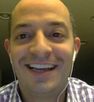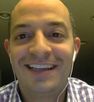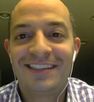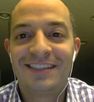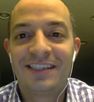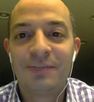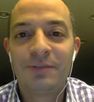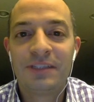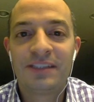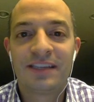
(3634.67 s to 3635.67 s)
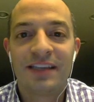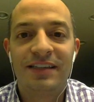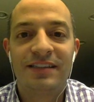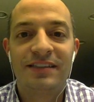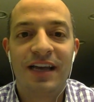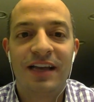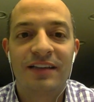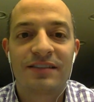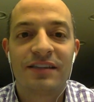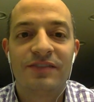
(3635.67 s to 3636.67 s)
Sticking with the Titans,
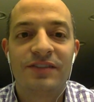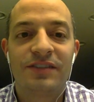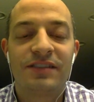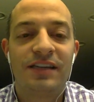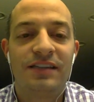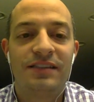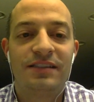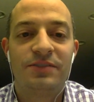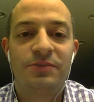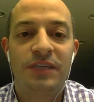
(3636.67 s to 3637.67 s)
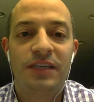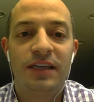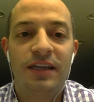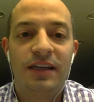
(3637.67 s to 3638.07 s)
Alex loves his Titans this week.